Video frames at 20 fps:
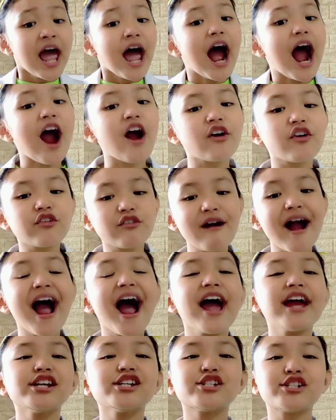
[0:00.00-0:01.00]

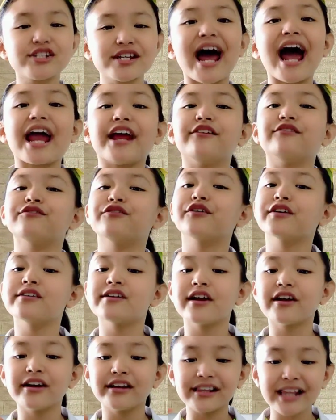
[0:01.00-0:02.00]
"Arise, shine, for
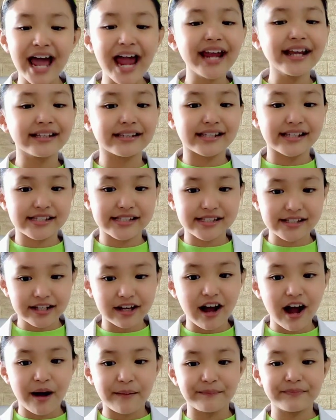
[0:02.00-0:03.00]
your light is
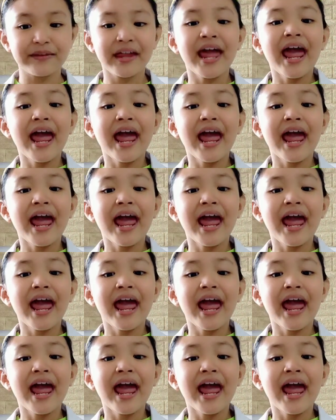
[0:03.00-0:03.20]
come,